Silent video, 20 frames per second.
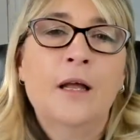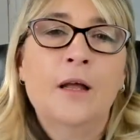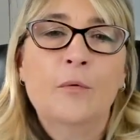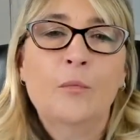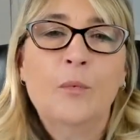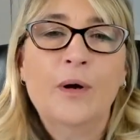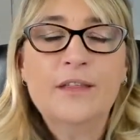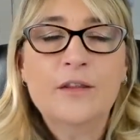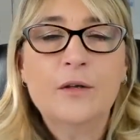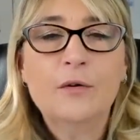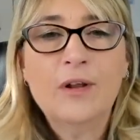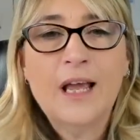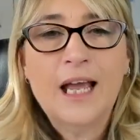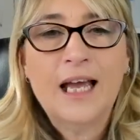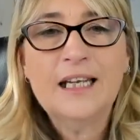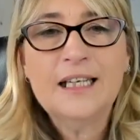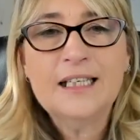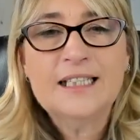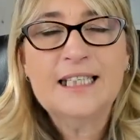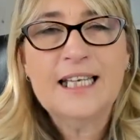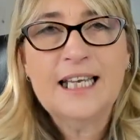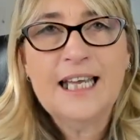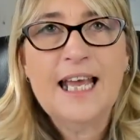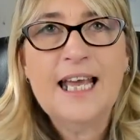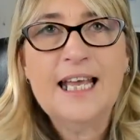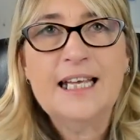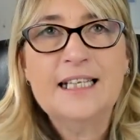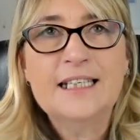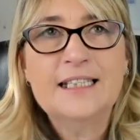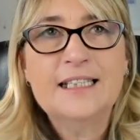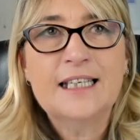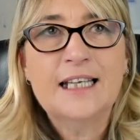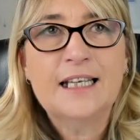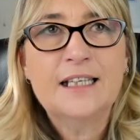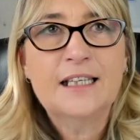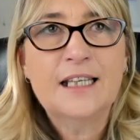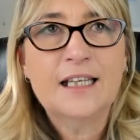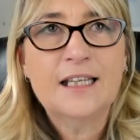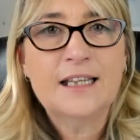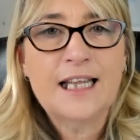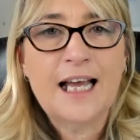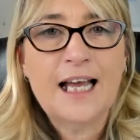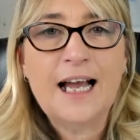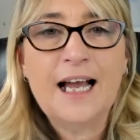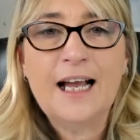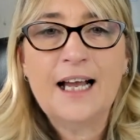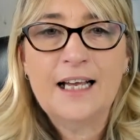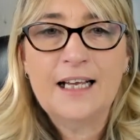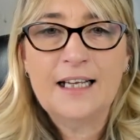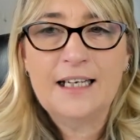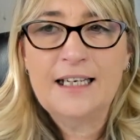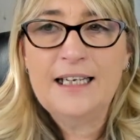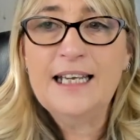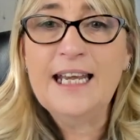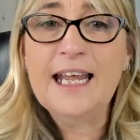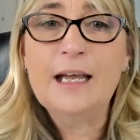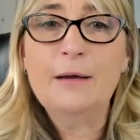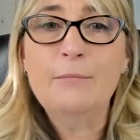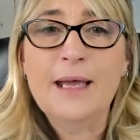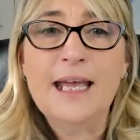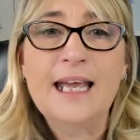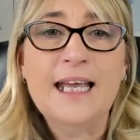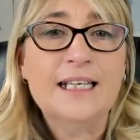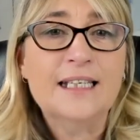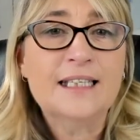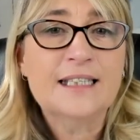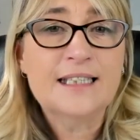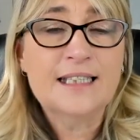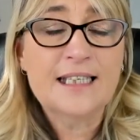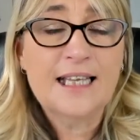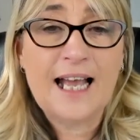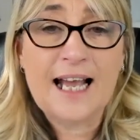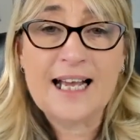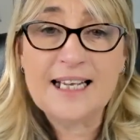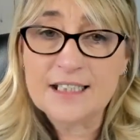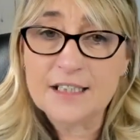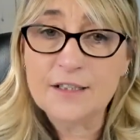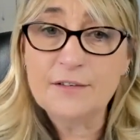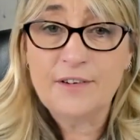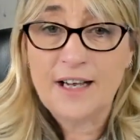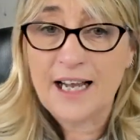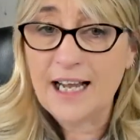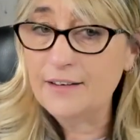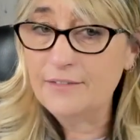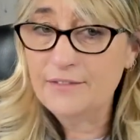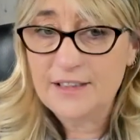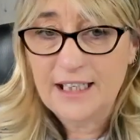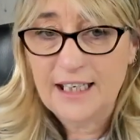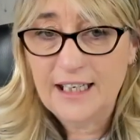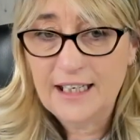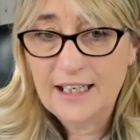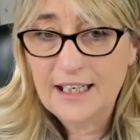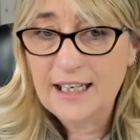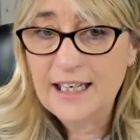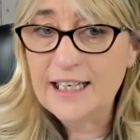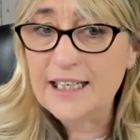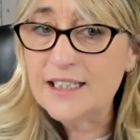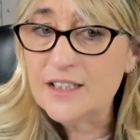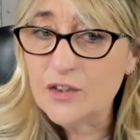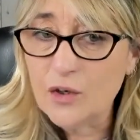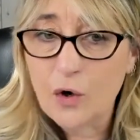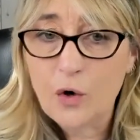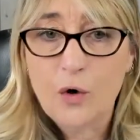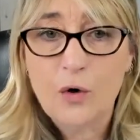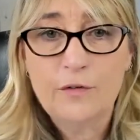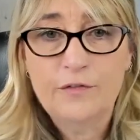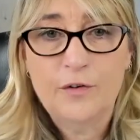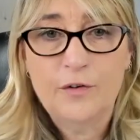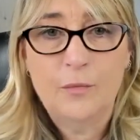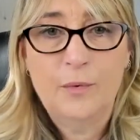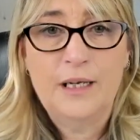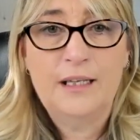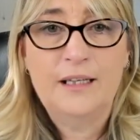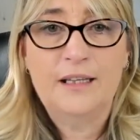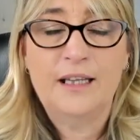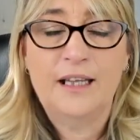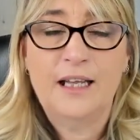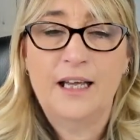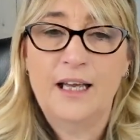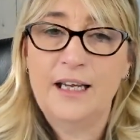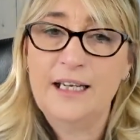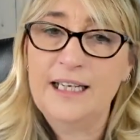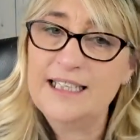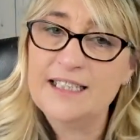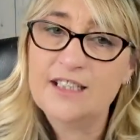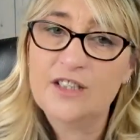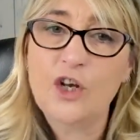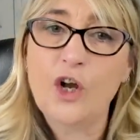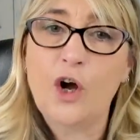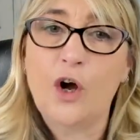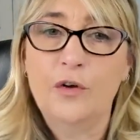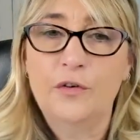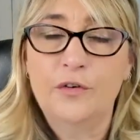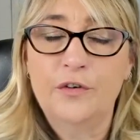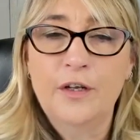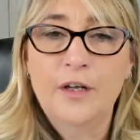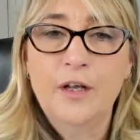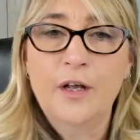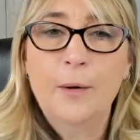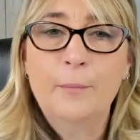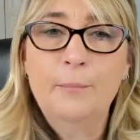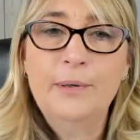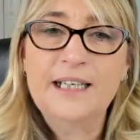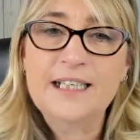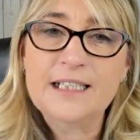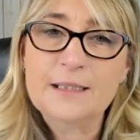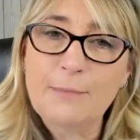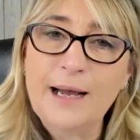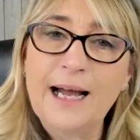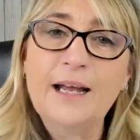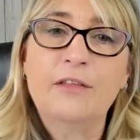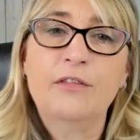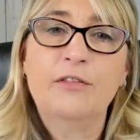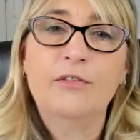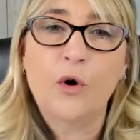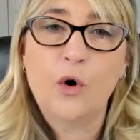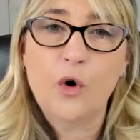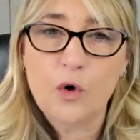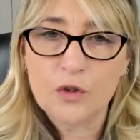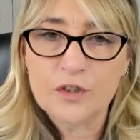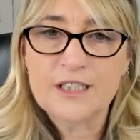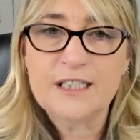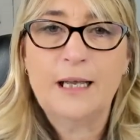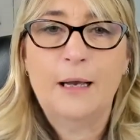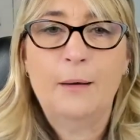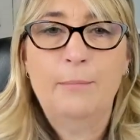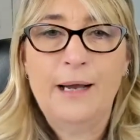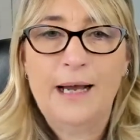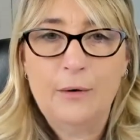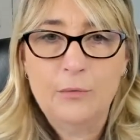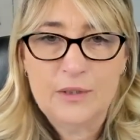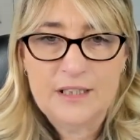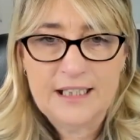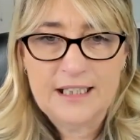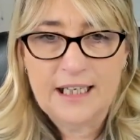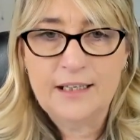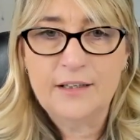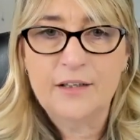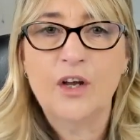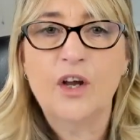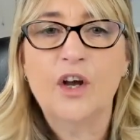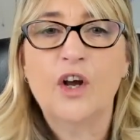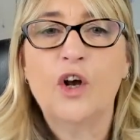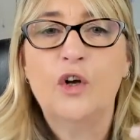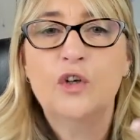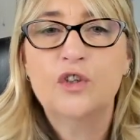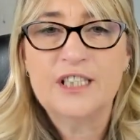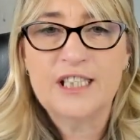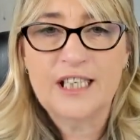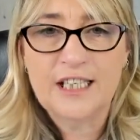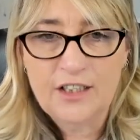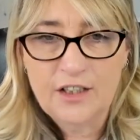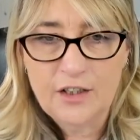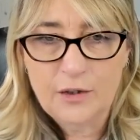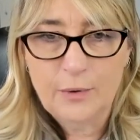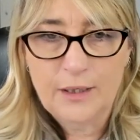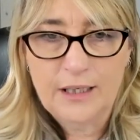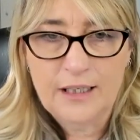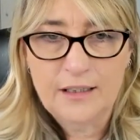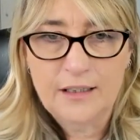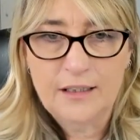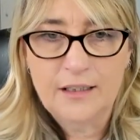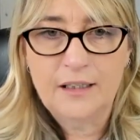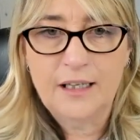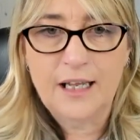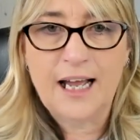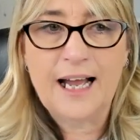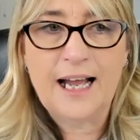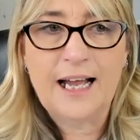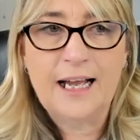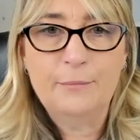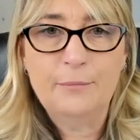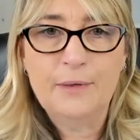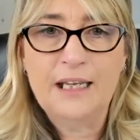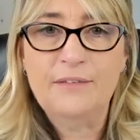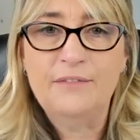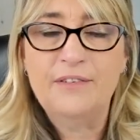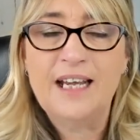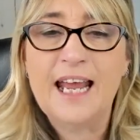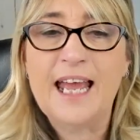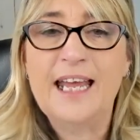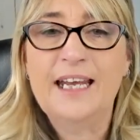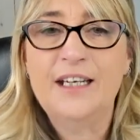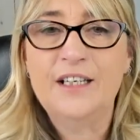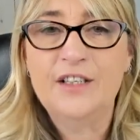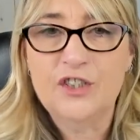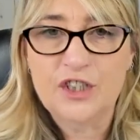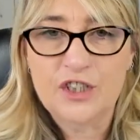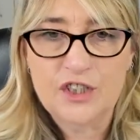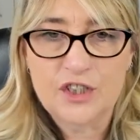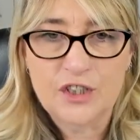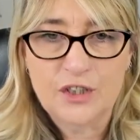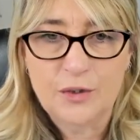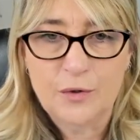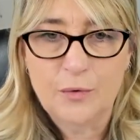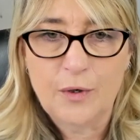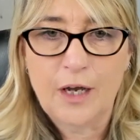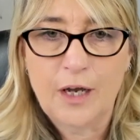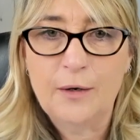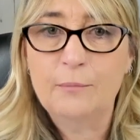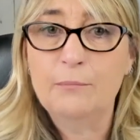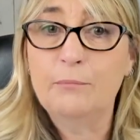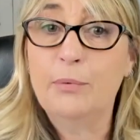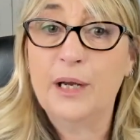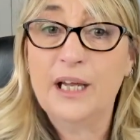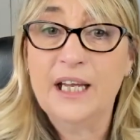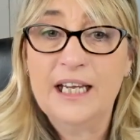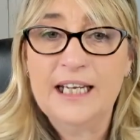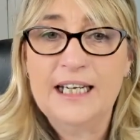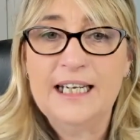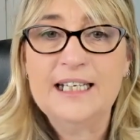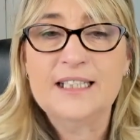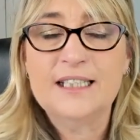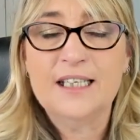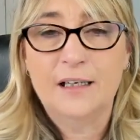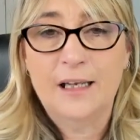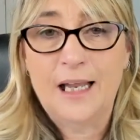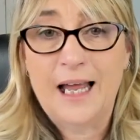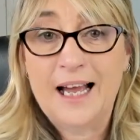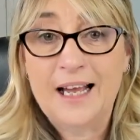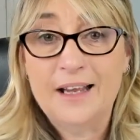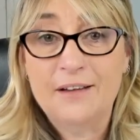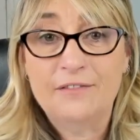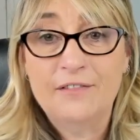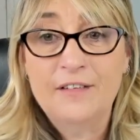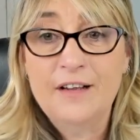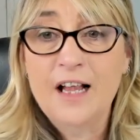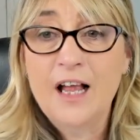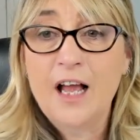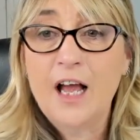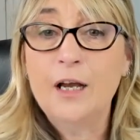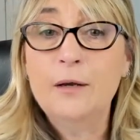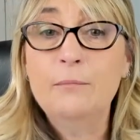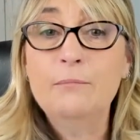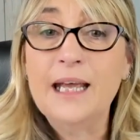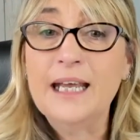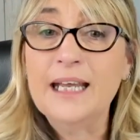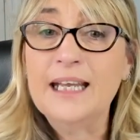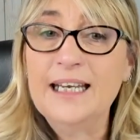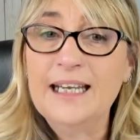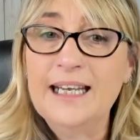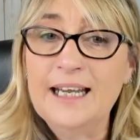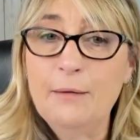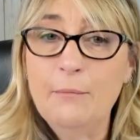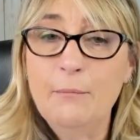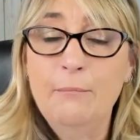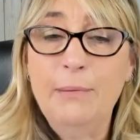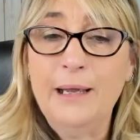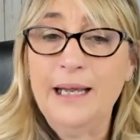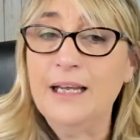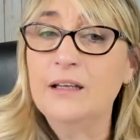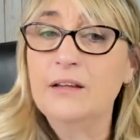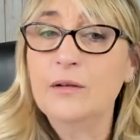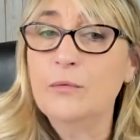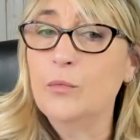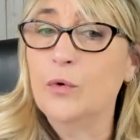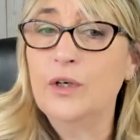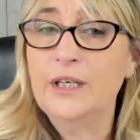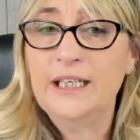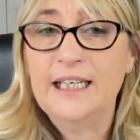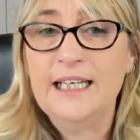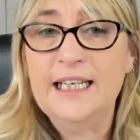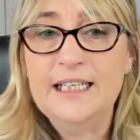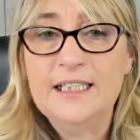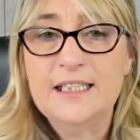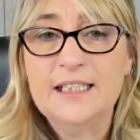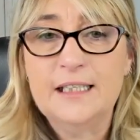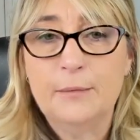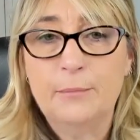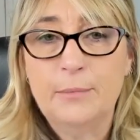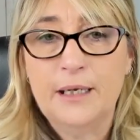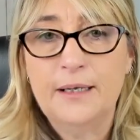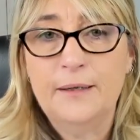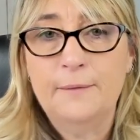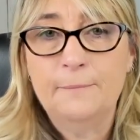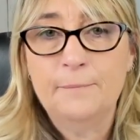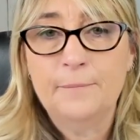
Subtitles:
When the reality is that near miss, I survived it. It's over with and it's gone. But it's my thoughts about it that are continuing, that I'm giving energy to and bringing it to life and making it bigger than what it needs to be.